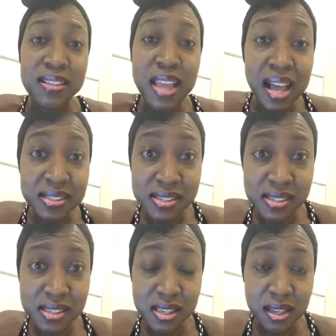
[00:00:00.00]

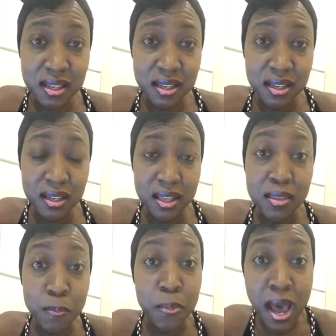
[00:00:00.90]
That's
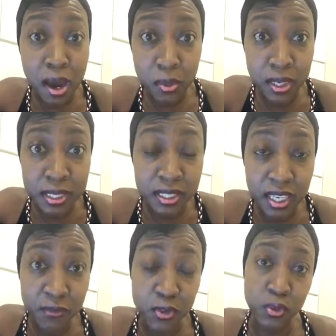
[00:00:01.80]
the power it
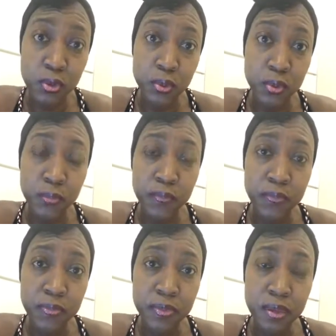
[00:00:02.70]
gives to you.
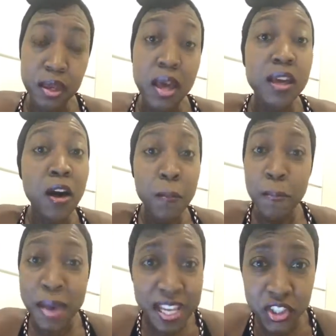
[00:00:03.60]

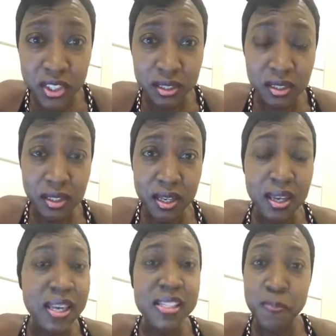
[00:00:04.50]
Compassion
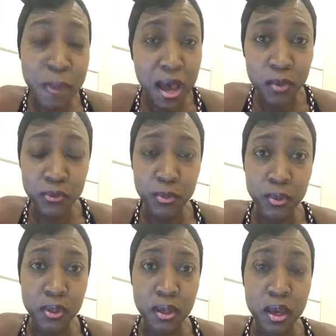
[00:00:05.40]
is powerful.